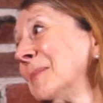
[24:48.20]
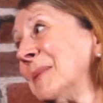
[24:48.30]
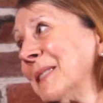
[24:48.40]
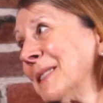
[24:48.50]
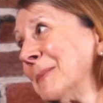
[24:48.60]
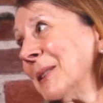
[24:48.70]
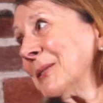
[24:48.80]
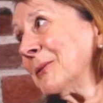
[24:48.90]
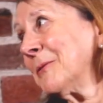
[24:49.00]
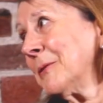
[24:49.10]
the business
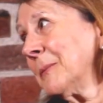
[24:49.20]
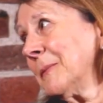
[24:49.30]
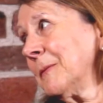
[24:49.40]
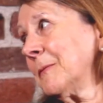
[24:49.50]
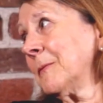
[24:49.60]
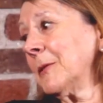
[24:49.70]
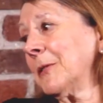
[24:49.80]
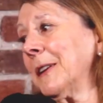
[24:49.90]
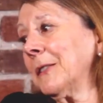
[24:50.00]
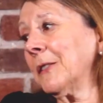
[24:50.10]
model for
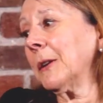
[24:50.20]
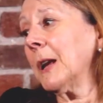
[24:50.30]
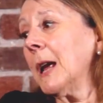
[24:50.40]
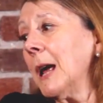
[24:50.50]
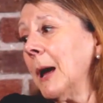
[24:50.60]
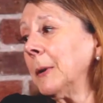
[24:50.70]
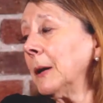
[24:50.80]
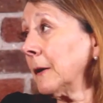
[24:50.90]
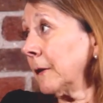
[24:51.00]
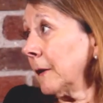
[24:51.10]
sensor. I mean,
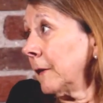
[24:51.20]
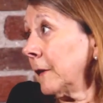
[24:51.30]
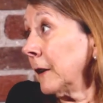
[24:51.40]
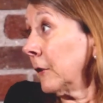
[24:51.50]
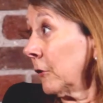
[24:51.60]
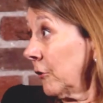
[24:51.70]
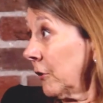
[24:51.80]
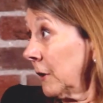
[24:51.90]
sensors are